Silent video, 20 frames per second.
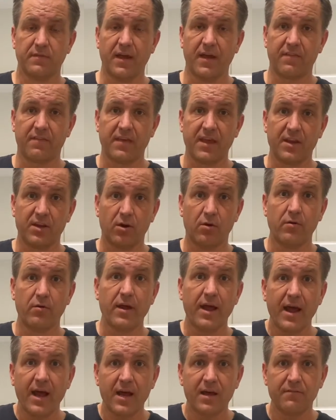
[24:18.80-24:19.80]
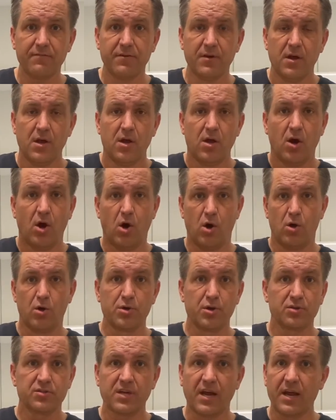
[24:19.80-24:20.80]
they don't have, all
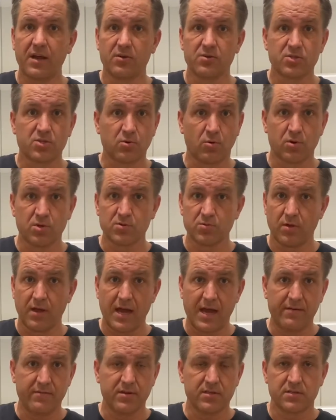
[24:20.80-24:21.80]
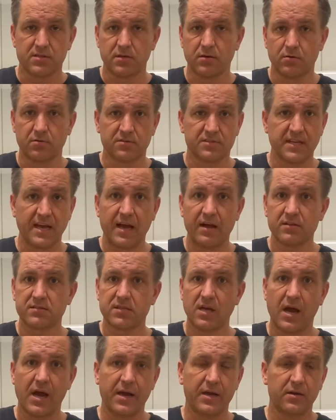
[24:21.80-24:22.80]
your tile stores will have it. So Dewalt
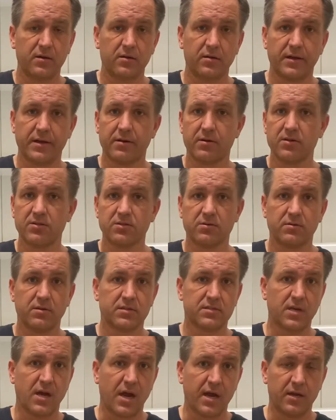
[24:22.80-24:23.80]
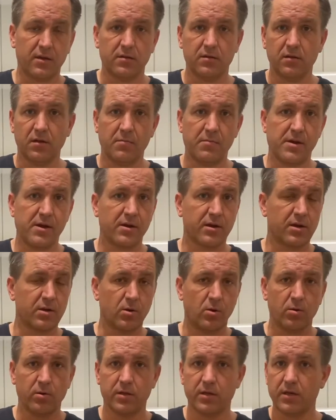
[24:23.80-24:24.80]
tile, Arizona tile, American
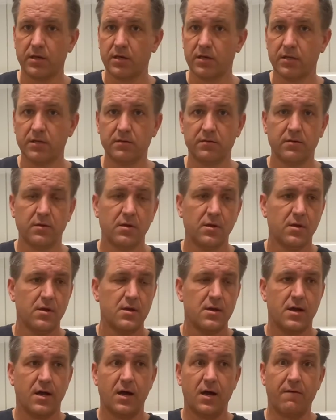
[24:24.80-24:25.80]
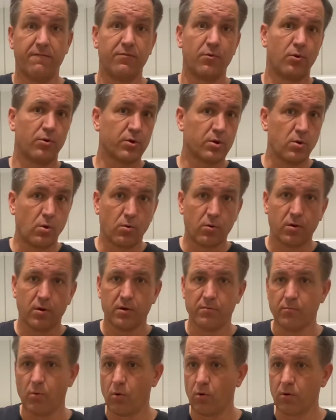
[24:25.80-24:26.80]
Olean, Florida Core and
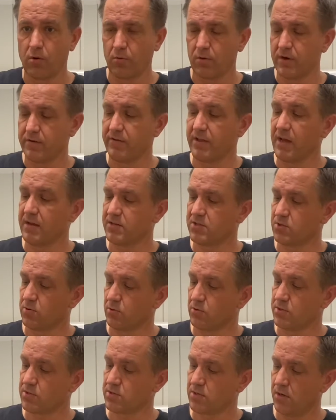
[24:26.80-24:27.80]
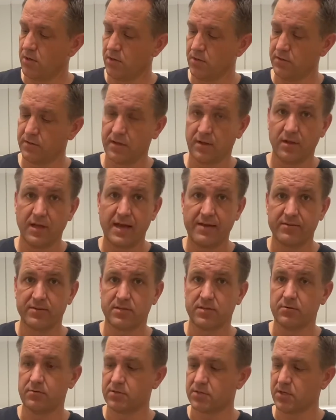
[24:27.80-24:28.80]
more, whatever that store is called, they'll have it
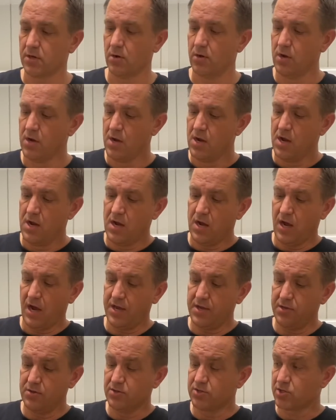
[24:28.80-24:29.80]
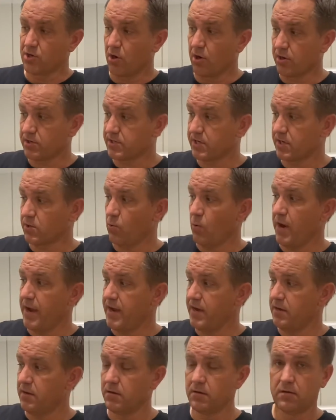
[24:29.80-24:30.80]
too. So I used Arctic
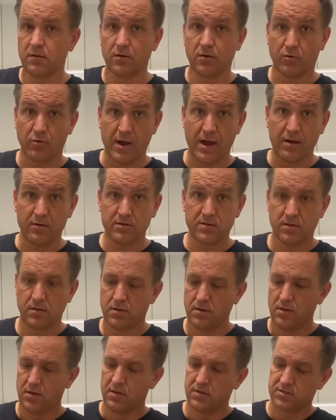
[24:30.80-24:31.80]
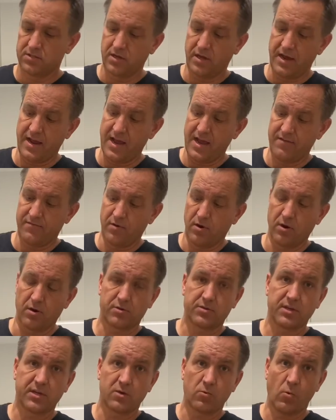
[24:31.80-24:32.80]
White grout. So I have
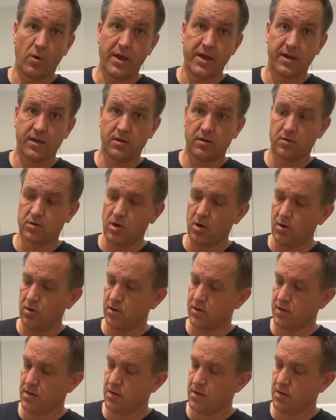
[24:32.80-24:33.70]
Arctic White caulk,